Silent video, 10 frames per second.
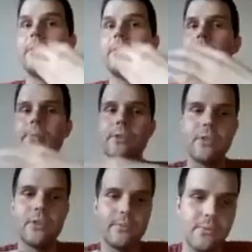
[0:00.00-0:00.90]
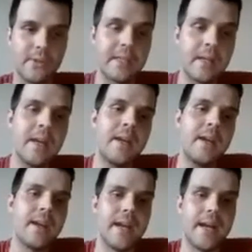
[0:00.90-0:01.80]
to overturn a profit,
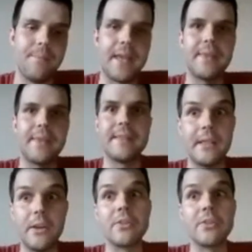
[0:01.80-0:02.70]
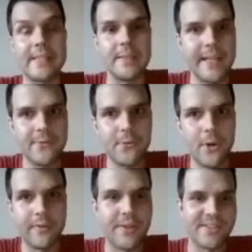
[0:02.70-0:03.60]
um, and the CEO still makes
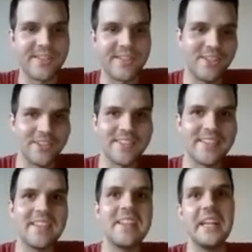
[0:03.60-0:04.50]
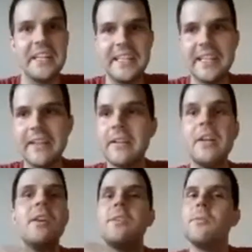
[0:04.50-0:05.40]
400,000 euros a year.
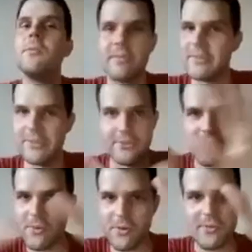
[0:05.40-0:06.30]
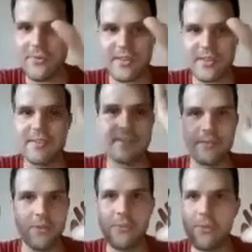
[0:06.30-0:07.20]
No more of this,
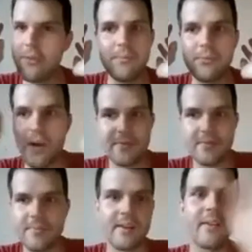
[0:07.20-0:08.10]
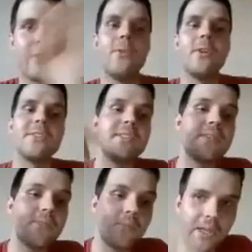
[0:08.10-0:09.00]
no more private market
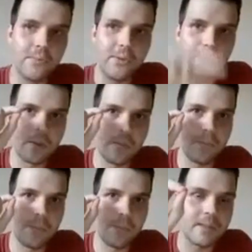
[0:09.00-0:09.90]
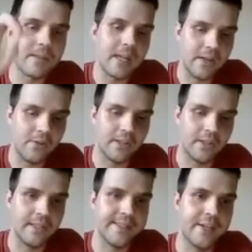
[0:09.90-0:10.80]
forces. We will build a
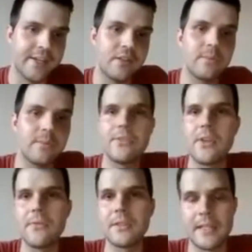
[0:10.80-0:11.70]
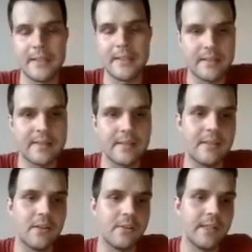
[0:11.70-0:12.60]
organization that will serve the tenants in the
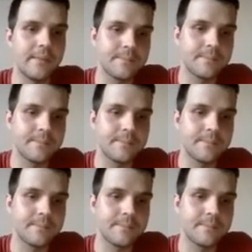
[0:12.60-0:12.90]
city only.